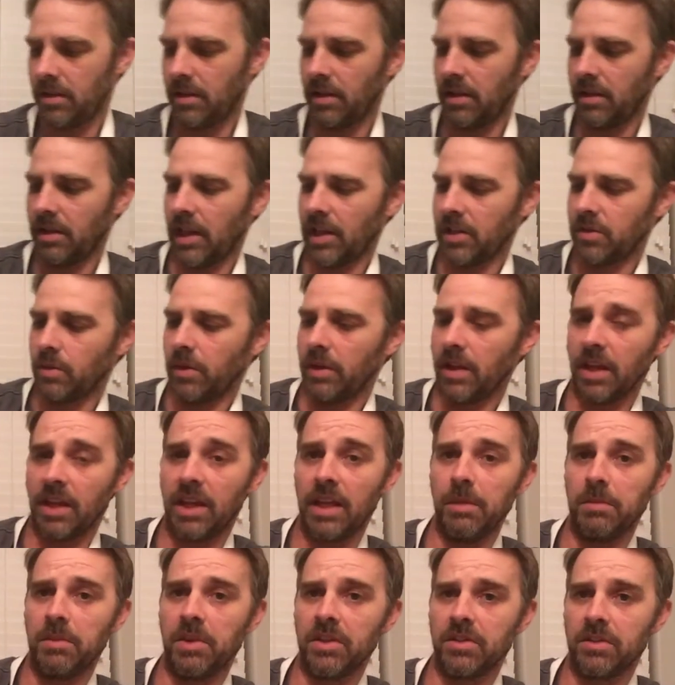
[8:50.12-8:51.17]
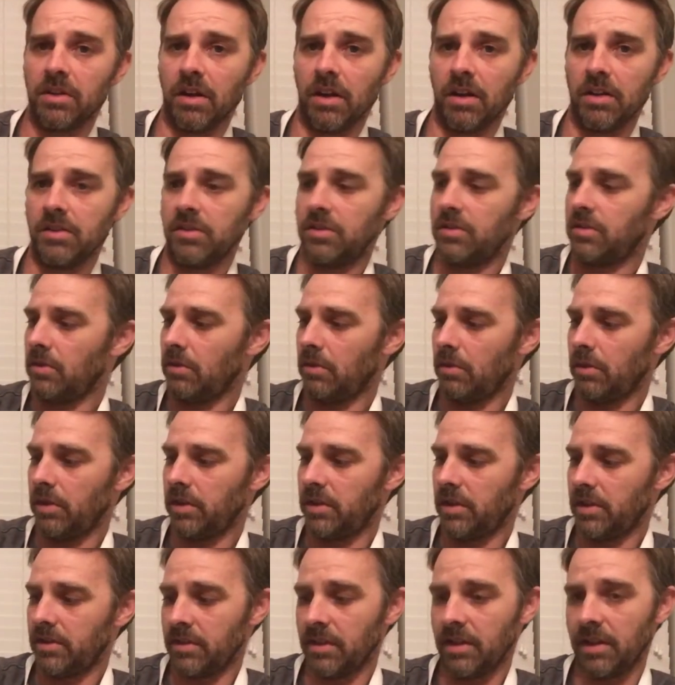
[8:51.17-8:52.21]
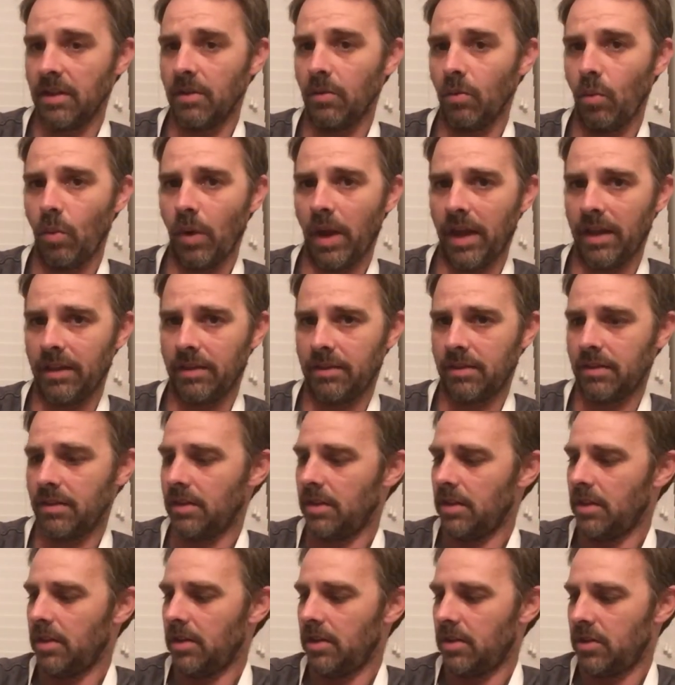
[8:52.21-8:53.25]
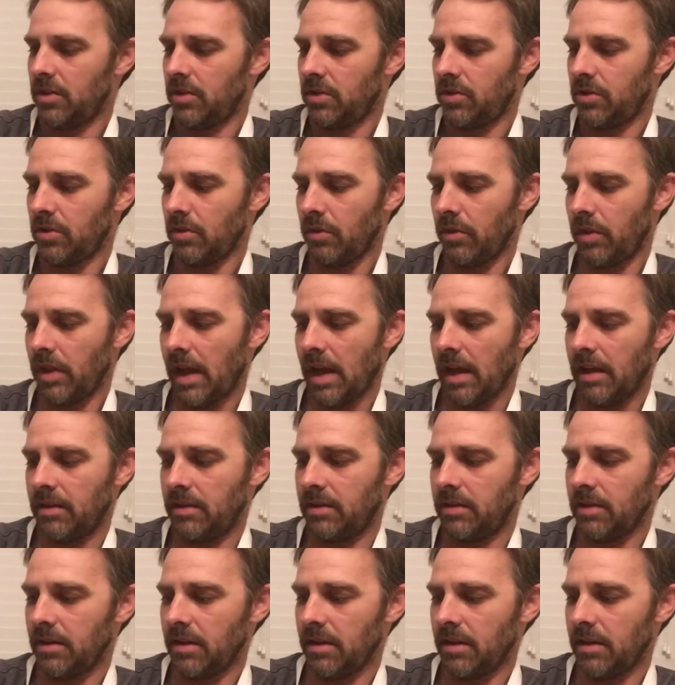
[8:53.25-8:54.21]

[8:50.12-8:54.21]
that's why they keep this on, so it doesn't get wet, so that